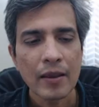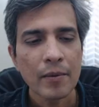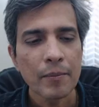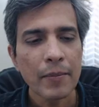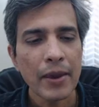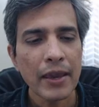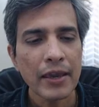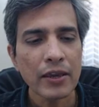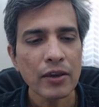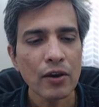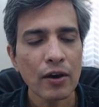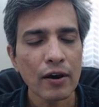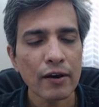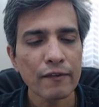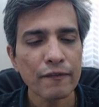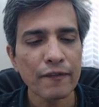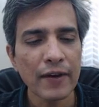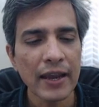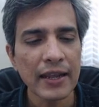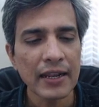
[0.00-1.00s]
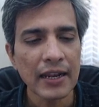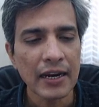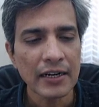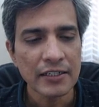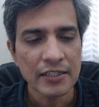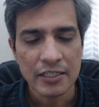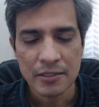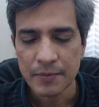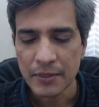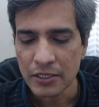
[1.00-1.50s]
Make your final
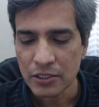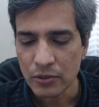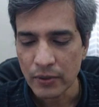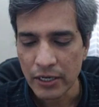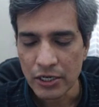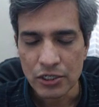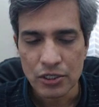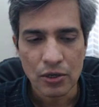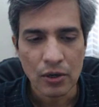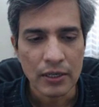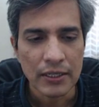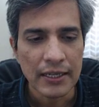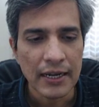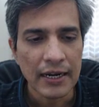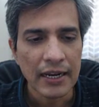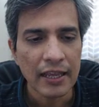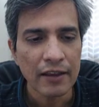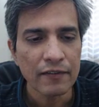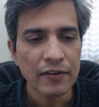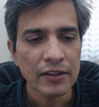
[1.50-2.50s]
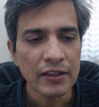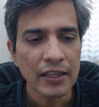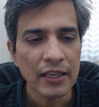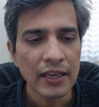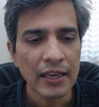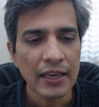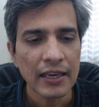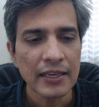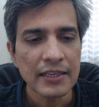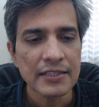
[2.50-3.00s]
adjustments to ensure that
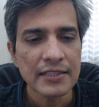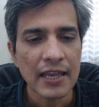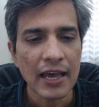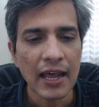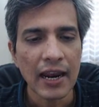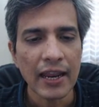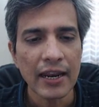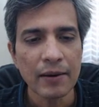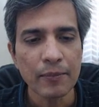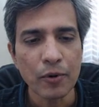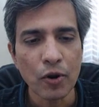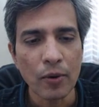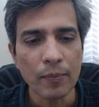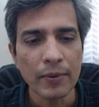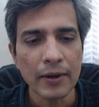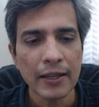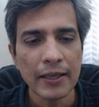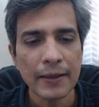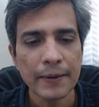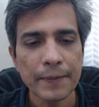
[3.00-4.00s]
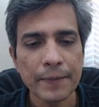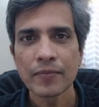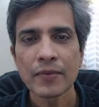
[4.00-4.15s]
everything is aligned properly.